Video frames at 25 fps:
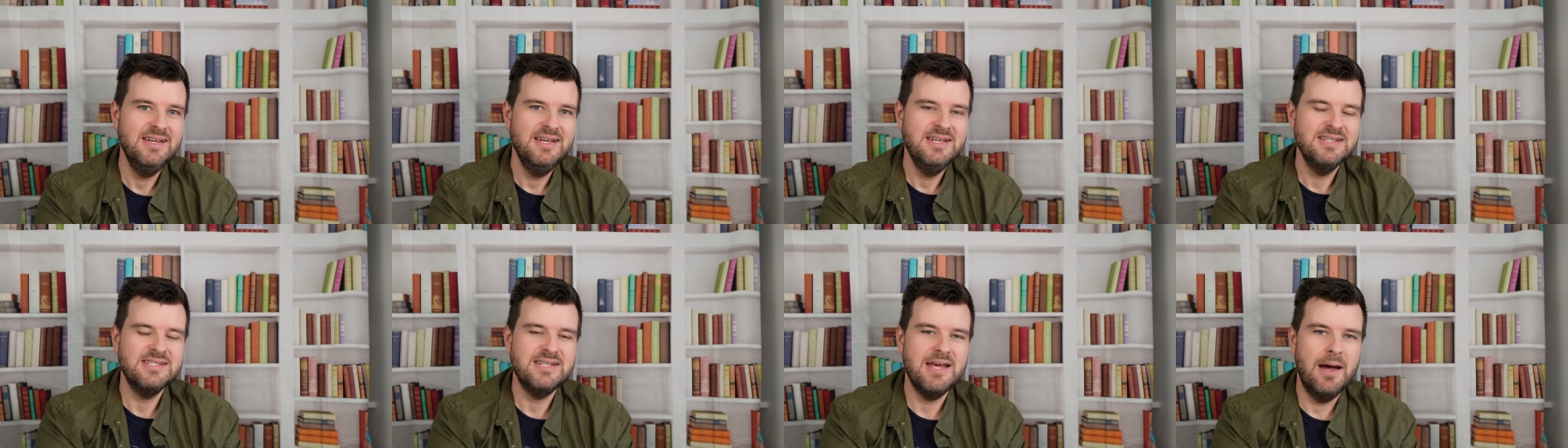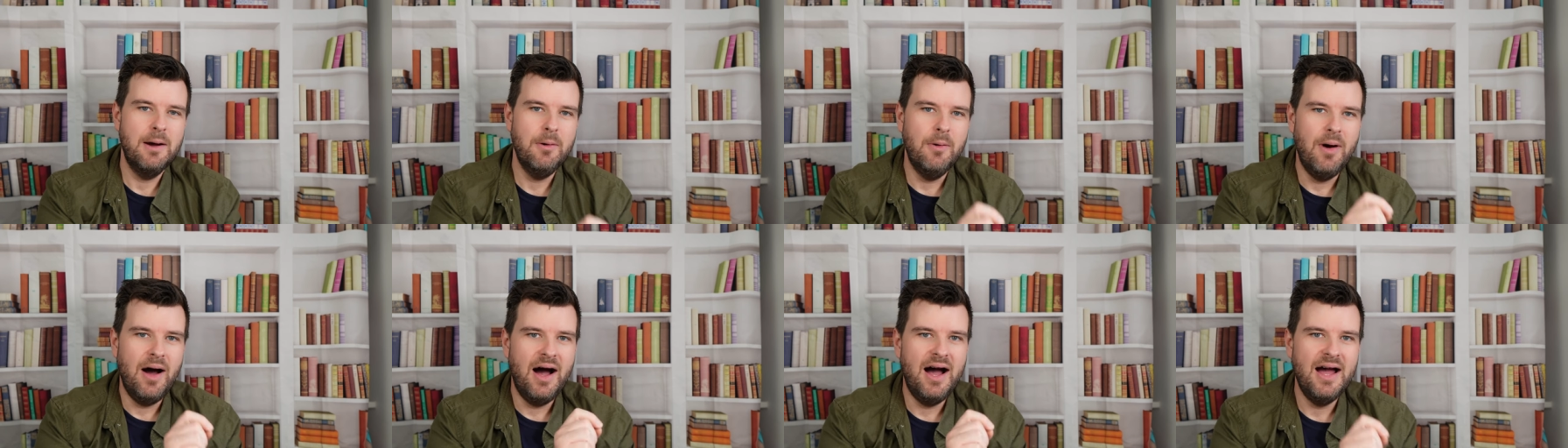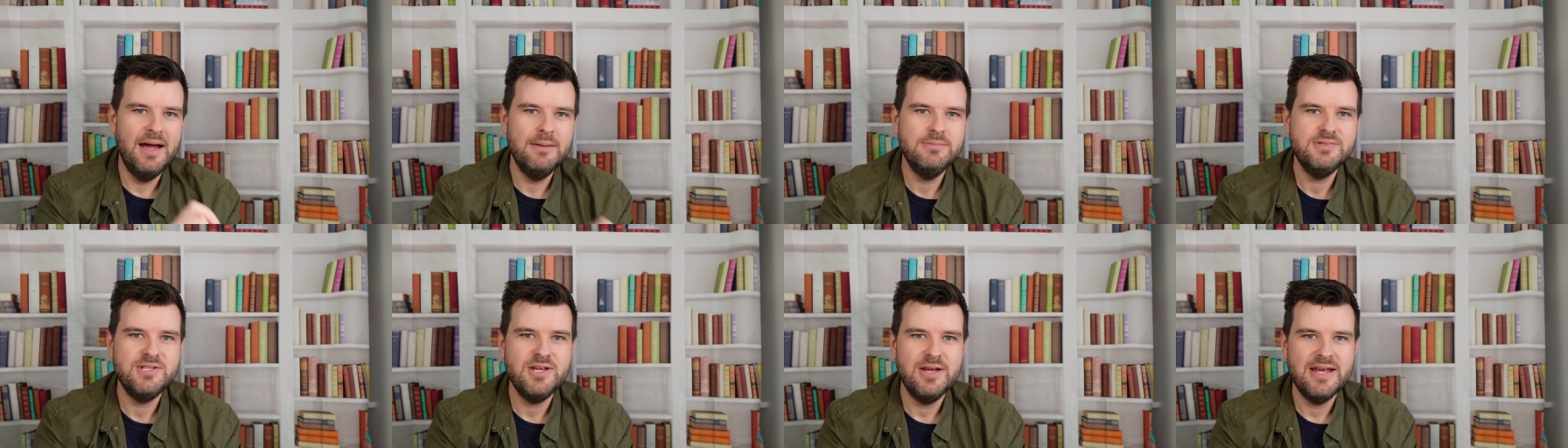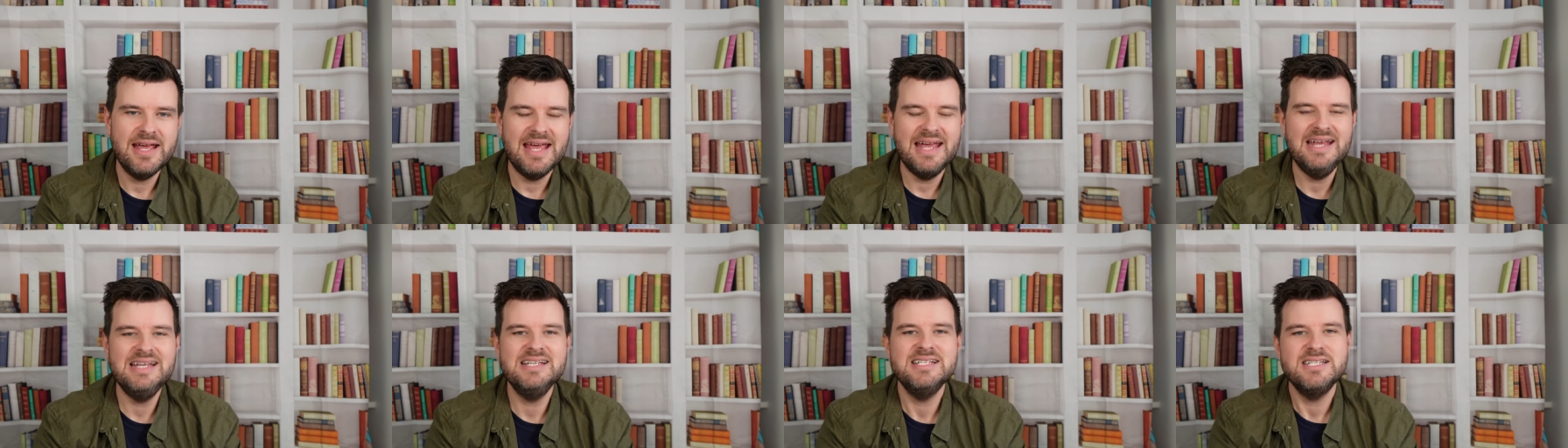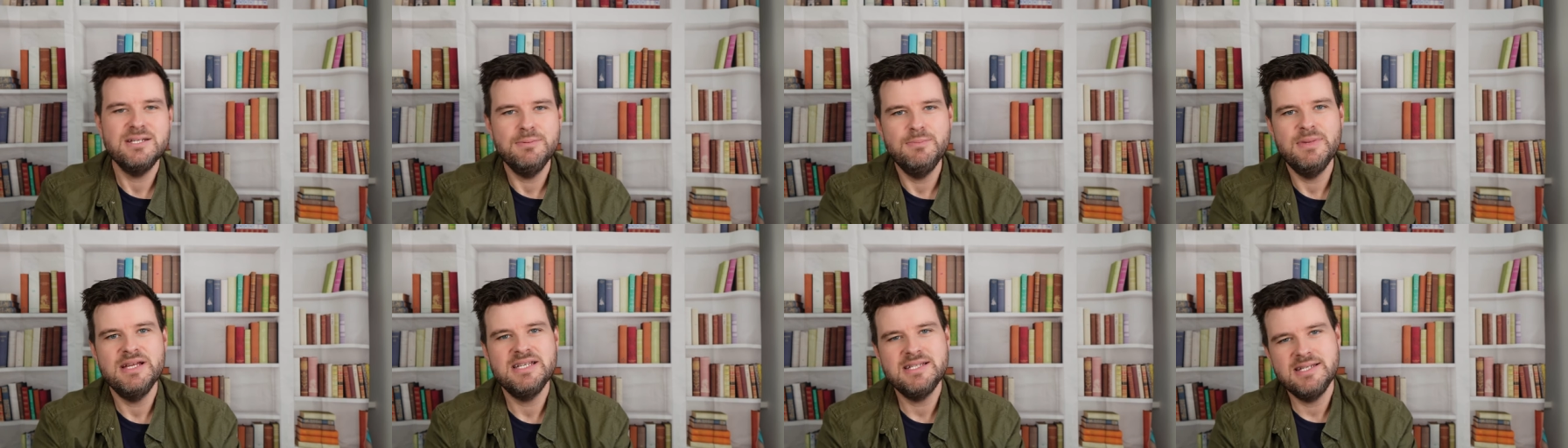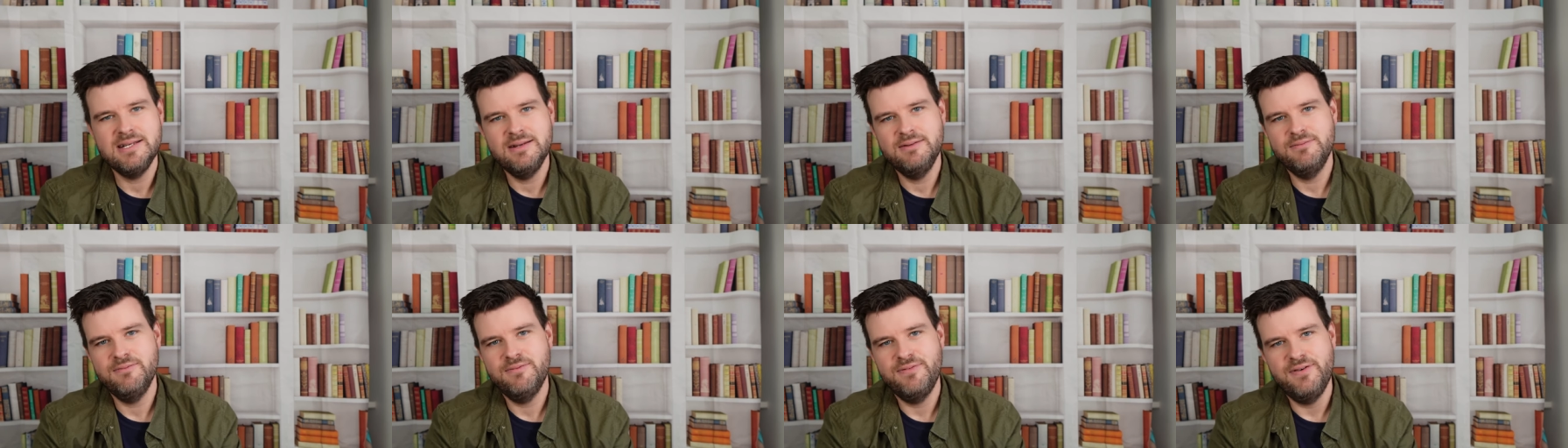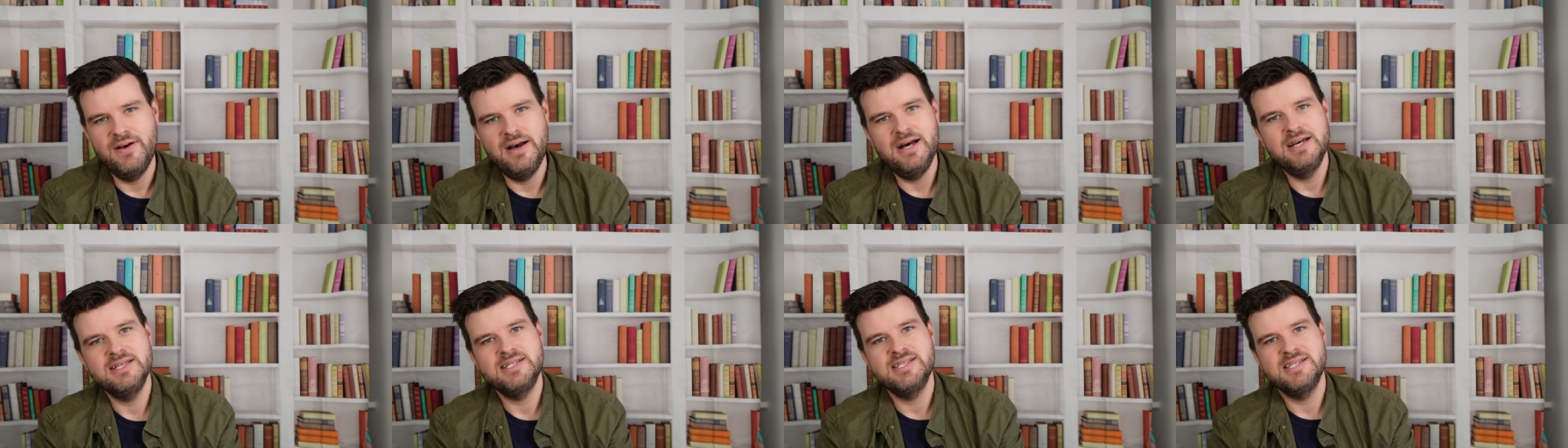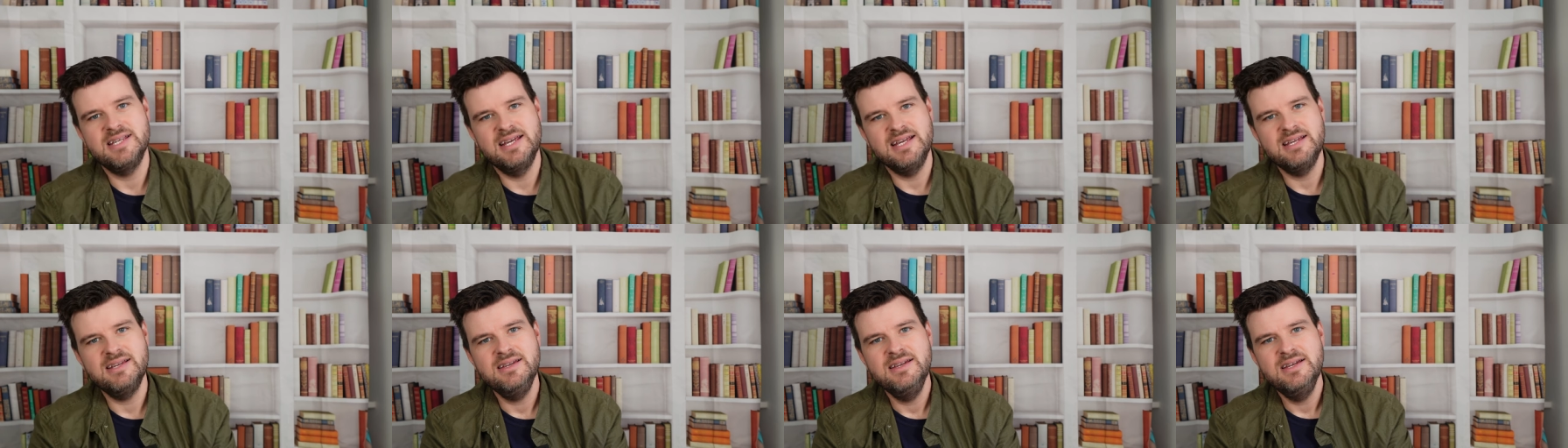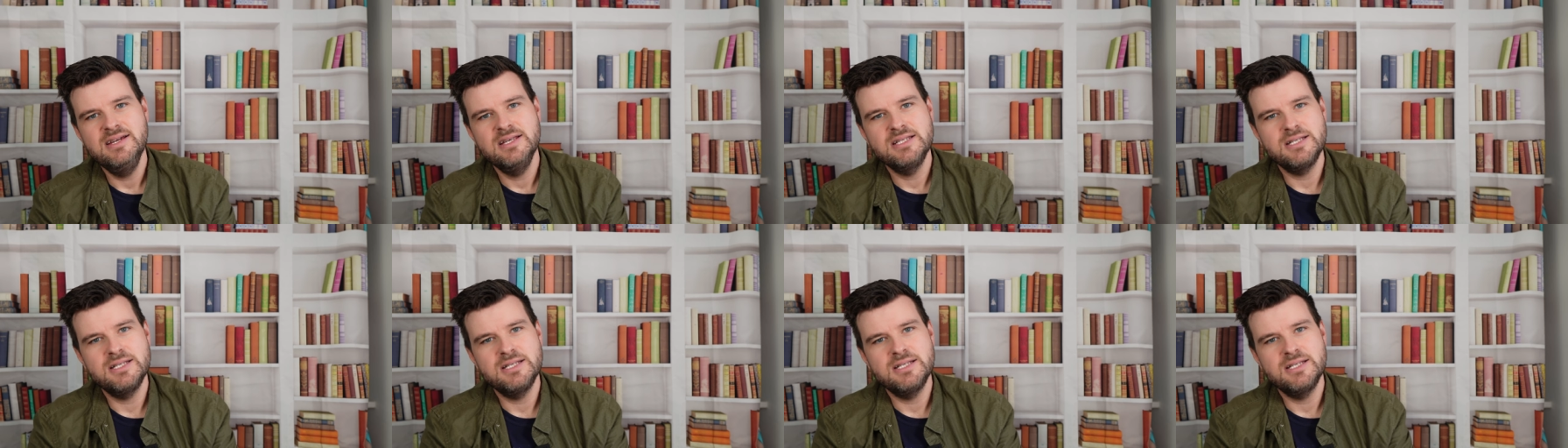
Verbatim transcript: So I'm doing intermittent fasting.